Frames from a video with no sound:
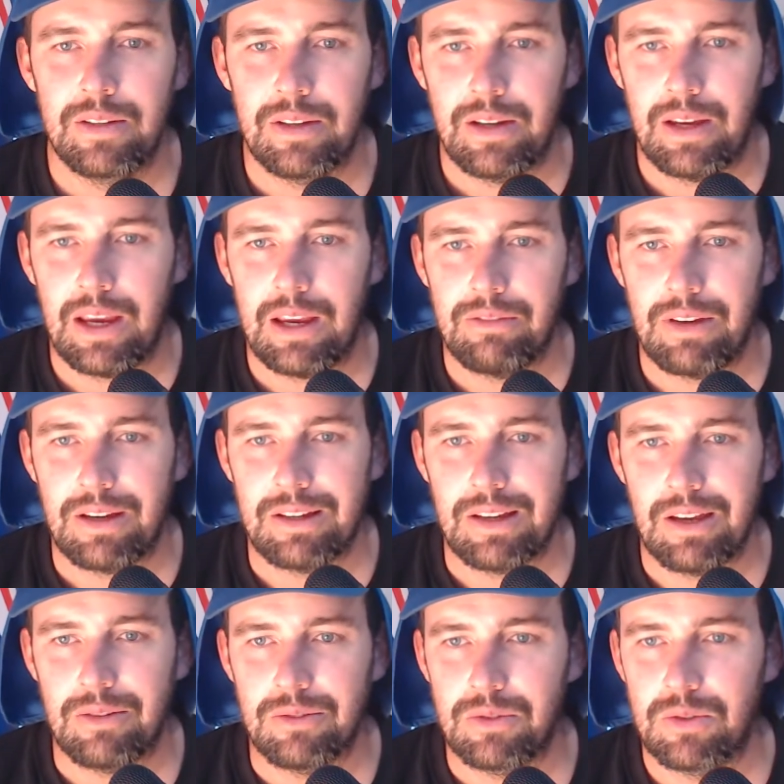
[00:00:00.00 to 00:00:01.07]
hey, hang
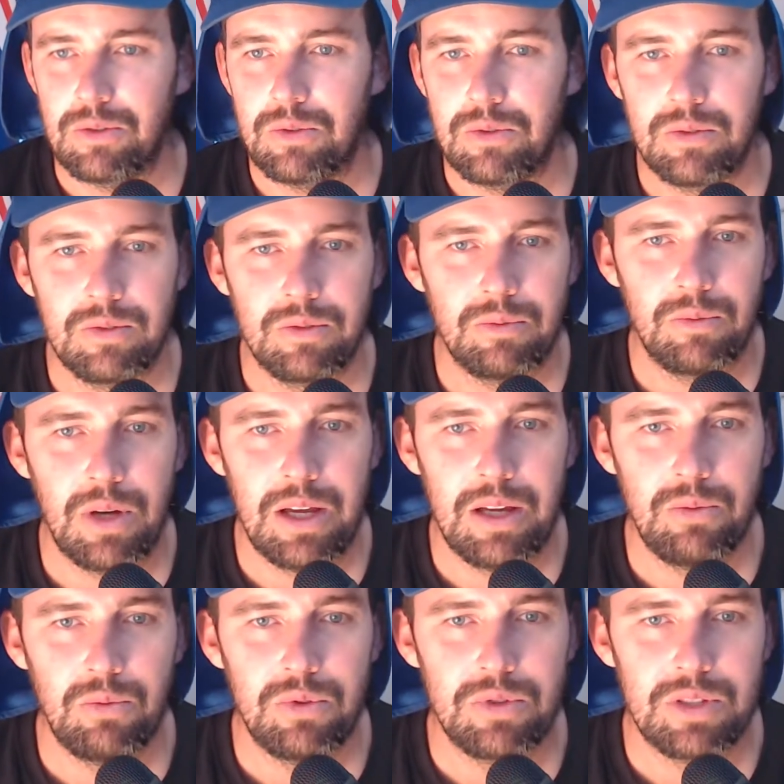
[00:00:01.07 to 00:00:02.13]
out. Where
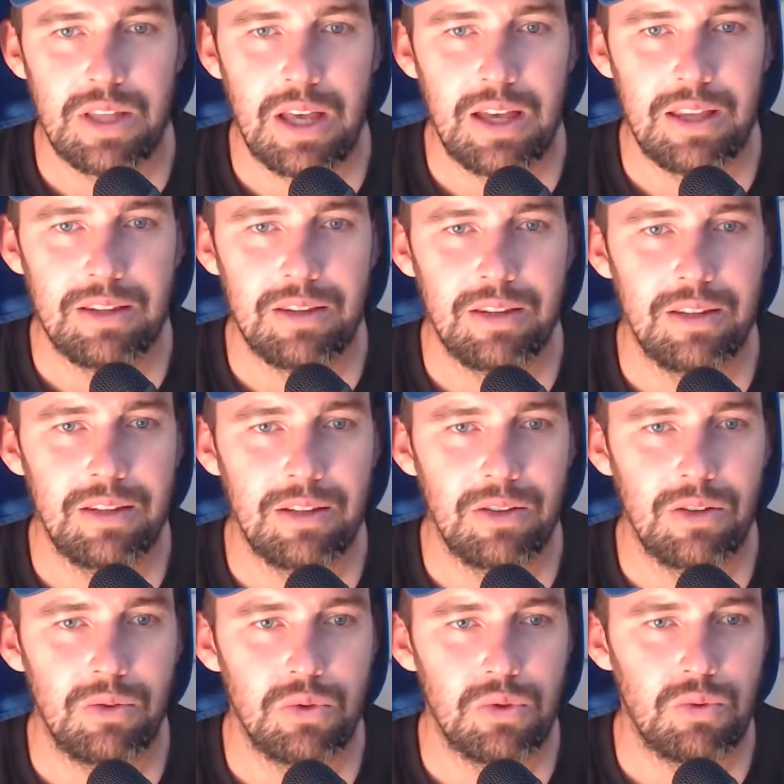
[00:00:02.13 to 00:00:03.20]
was that thing
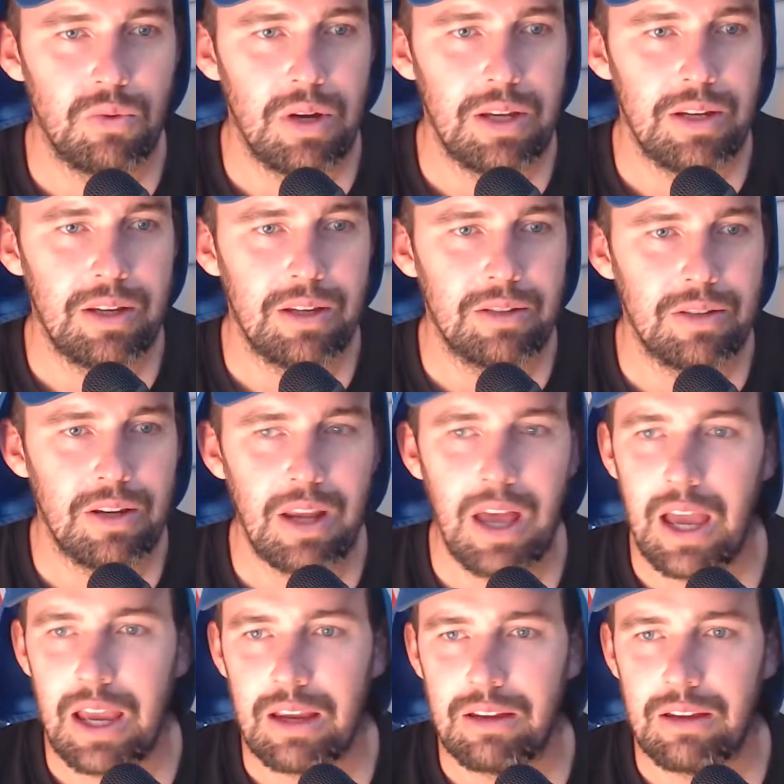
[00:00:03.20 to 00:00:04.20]
I was reading today? I